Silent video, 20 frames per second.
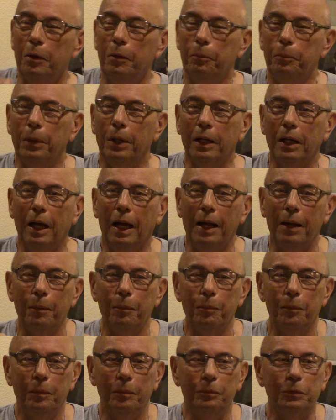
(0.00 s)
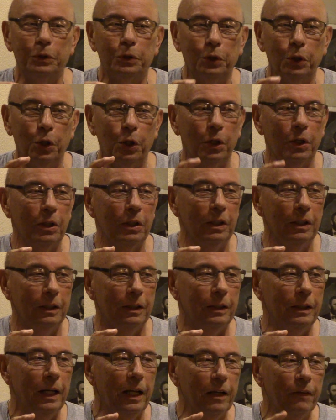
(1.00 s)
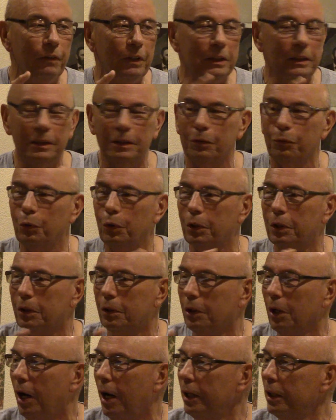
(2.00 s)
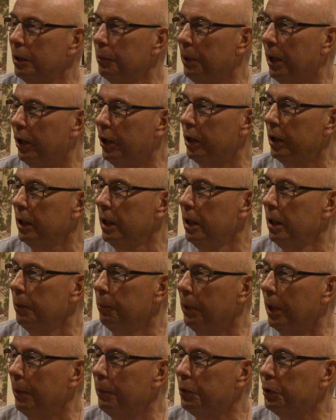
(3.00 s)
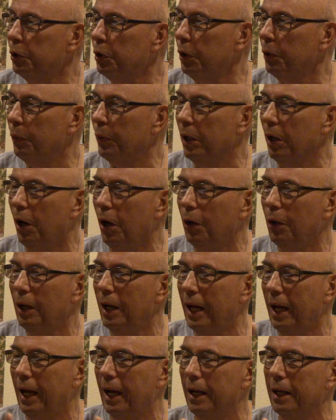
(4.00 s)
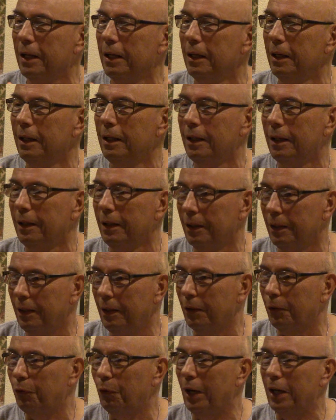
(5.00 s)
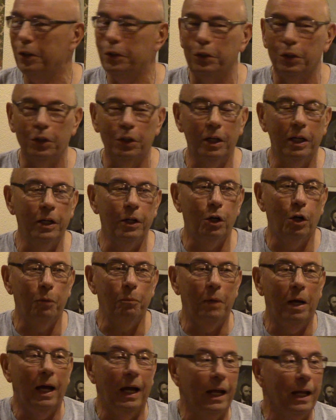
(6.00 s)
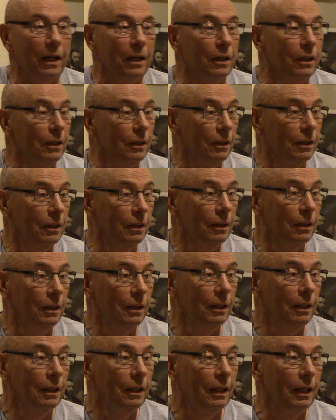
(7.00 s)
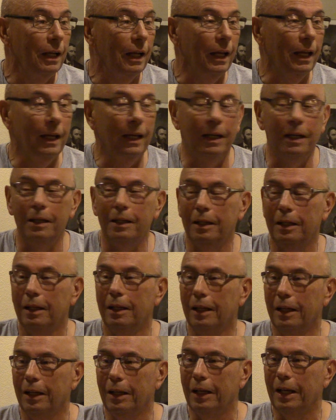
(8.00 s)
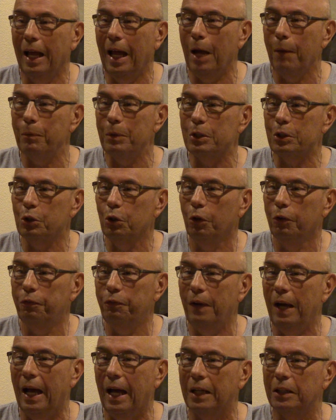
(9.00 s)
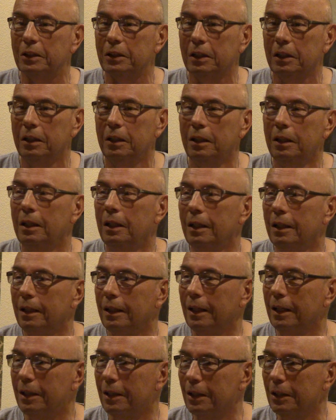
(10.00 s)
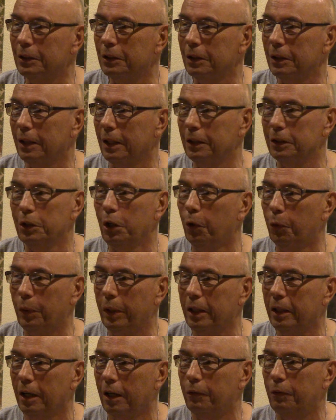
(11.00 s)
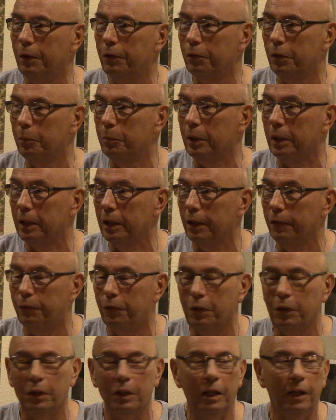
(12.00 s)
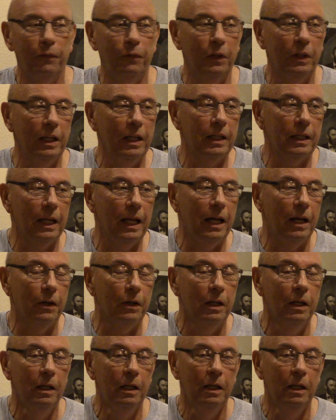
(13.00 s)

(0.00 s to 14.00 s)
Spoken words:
But I'm sure, none of us talked about it, but I'm sure we all had the Thresher in our mind. And it happened so fast that there's no recovery from it. If you get down